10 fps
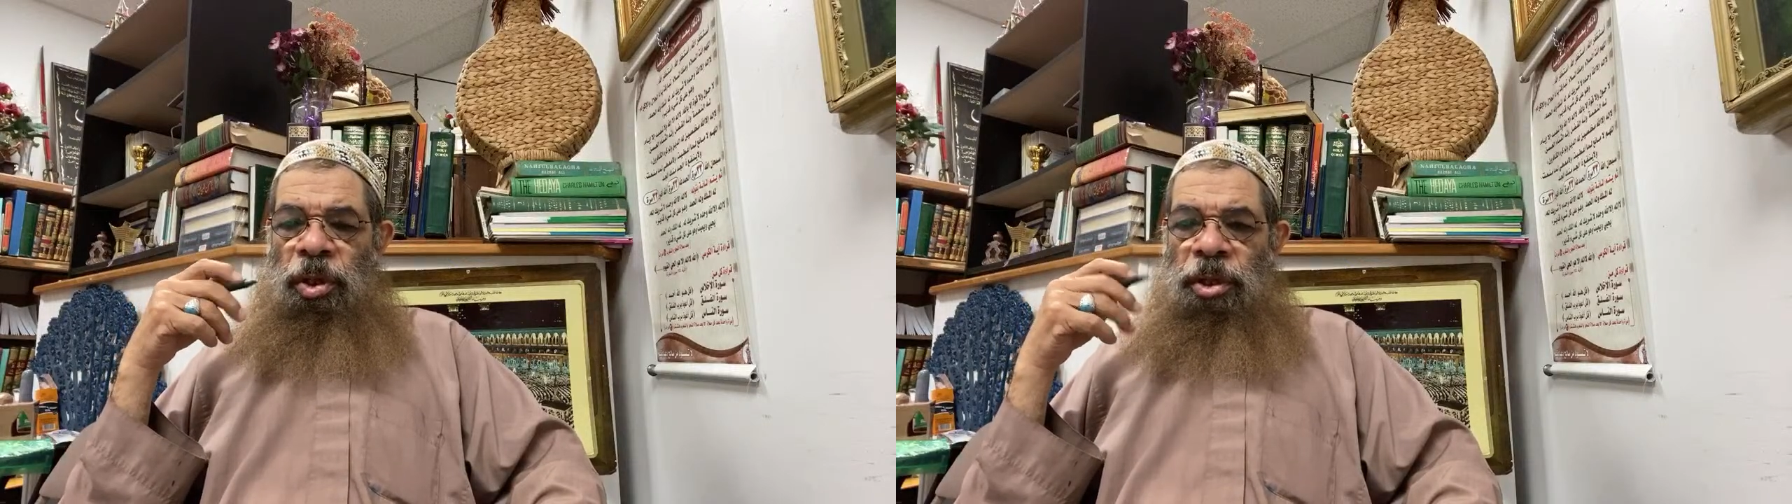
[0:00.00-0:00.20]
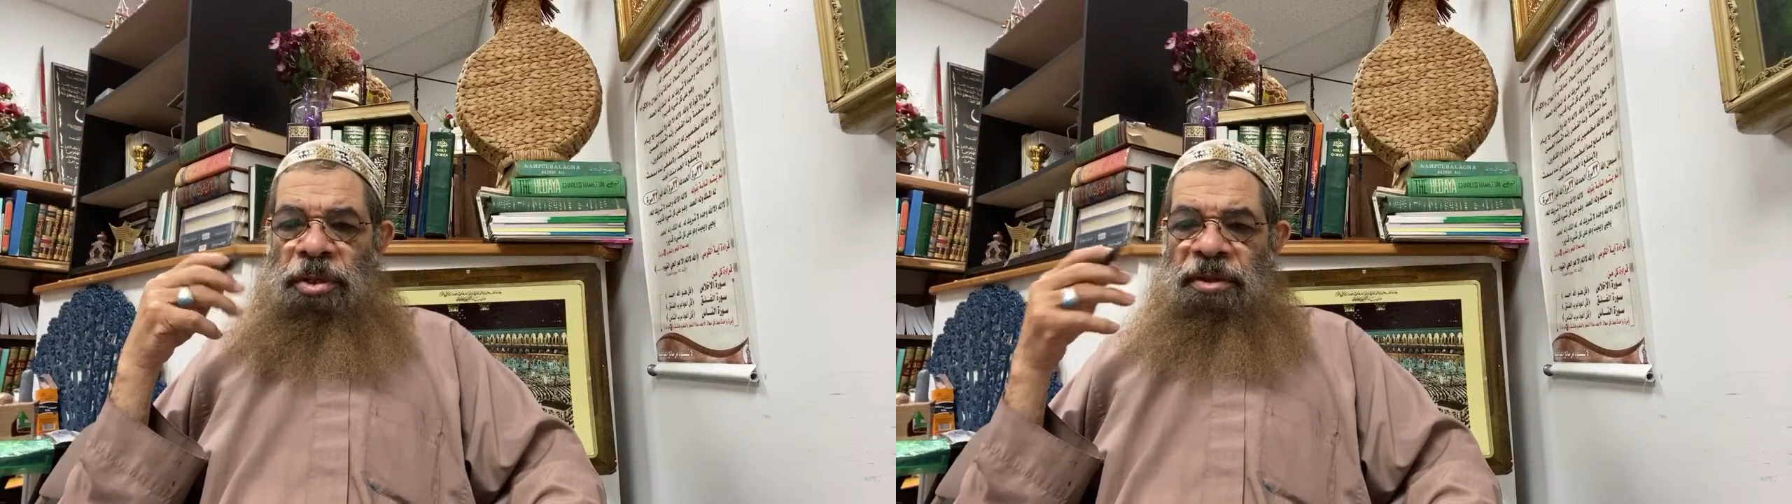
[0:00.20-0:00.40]

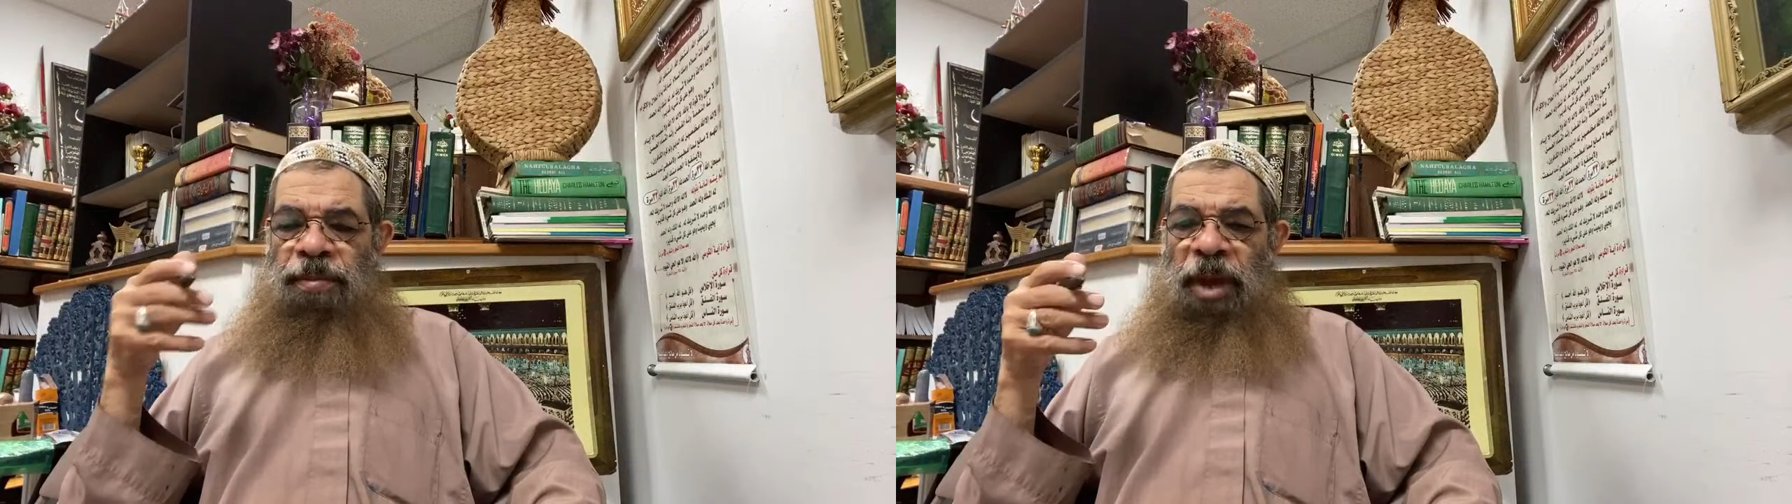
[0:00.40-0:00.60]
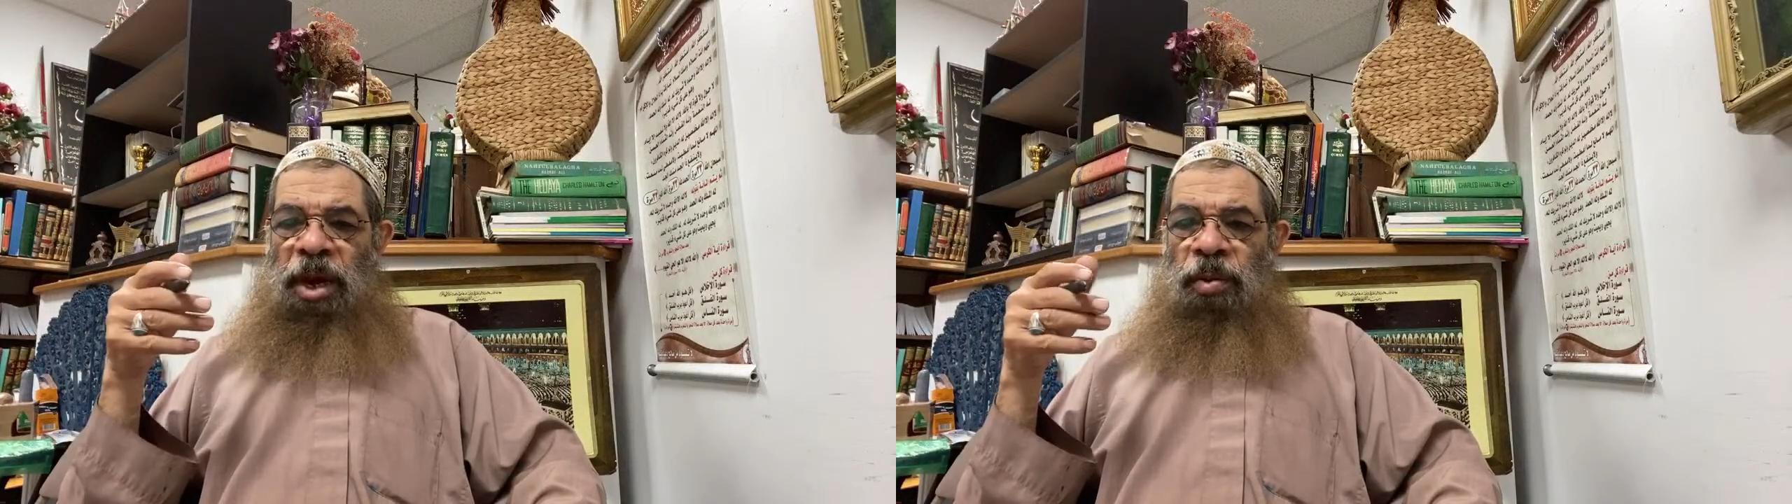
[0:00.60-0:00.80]

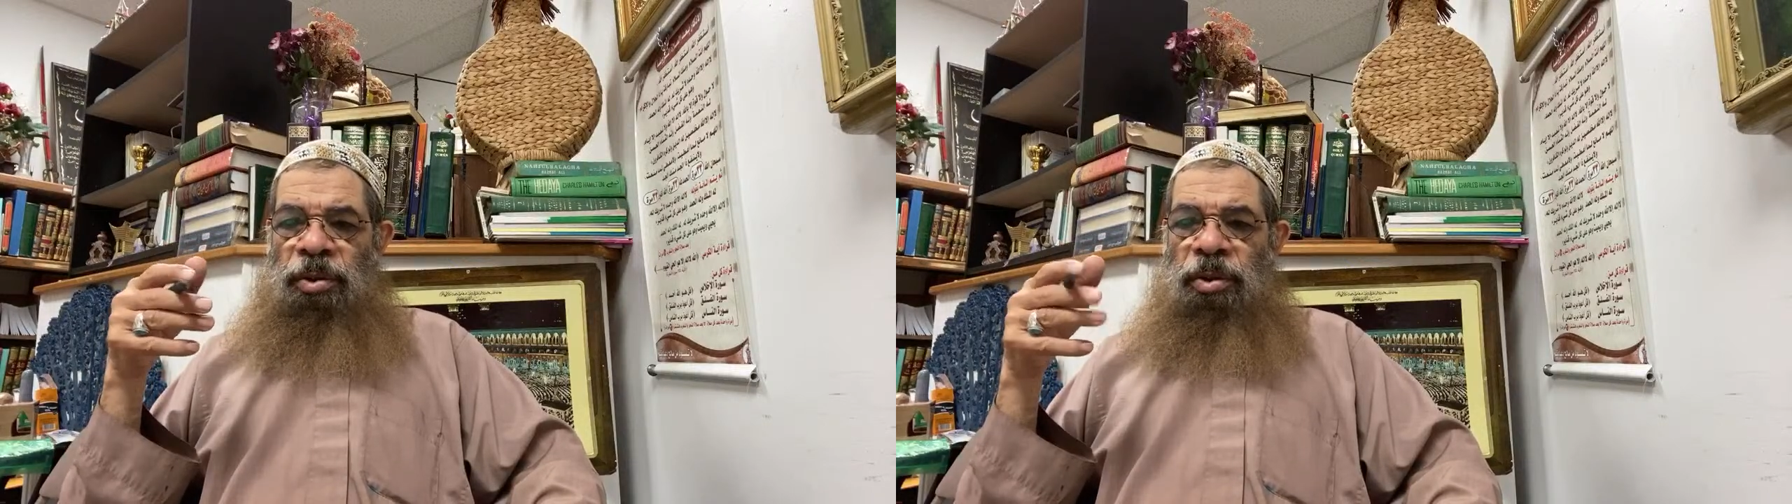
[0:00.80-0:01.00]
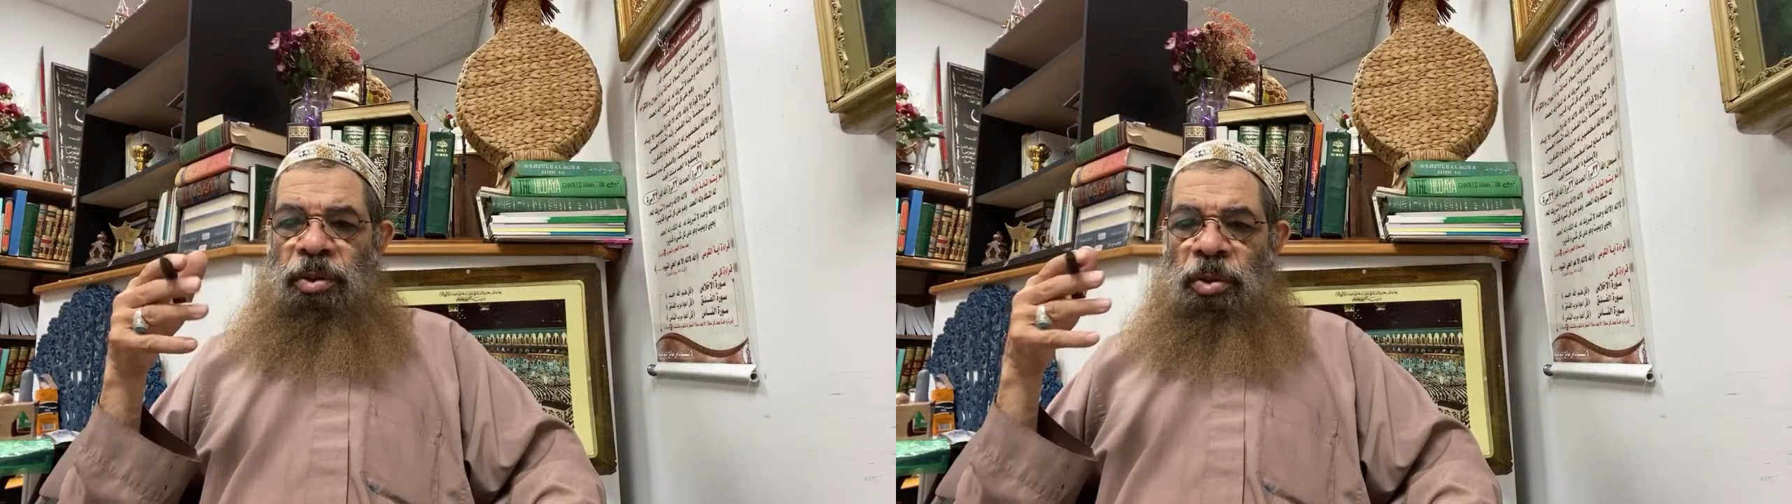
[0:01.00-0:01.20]

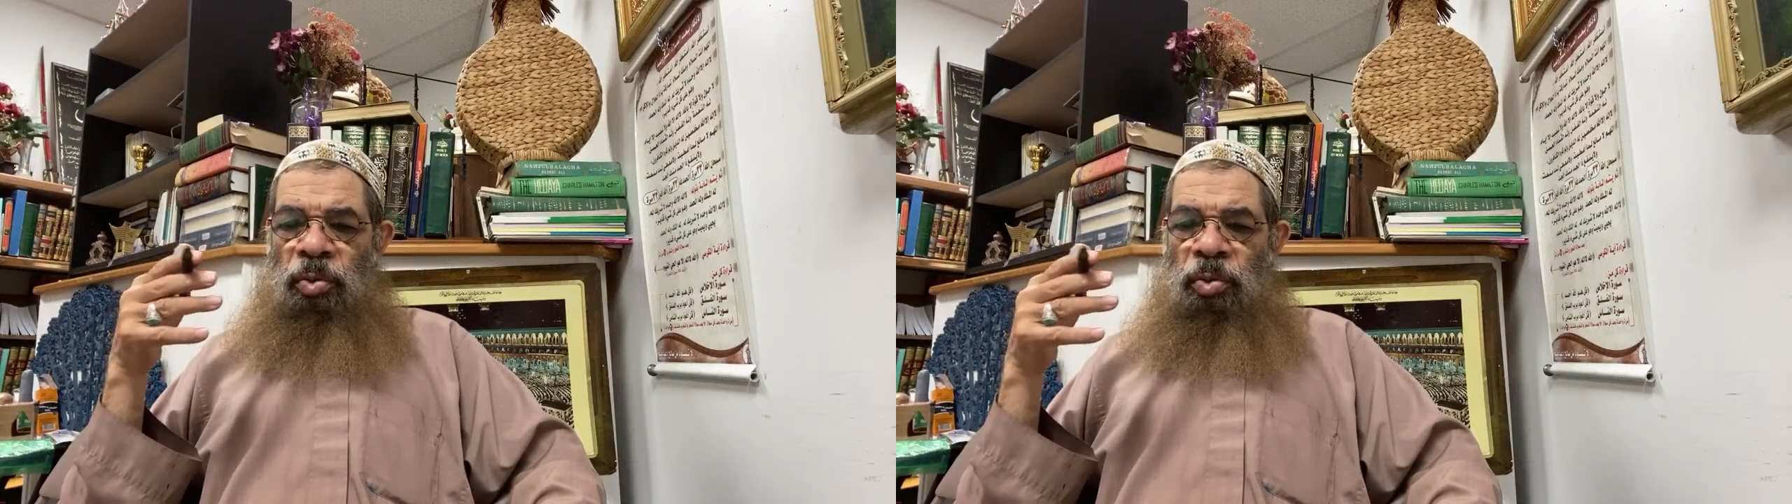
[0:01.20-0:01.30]
spouse, your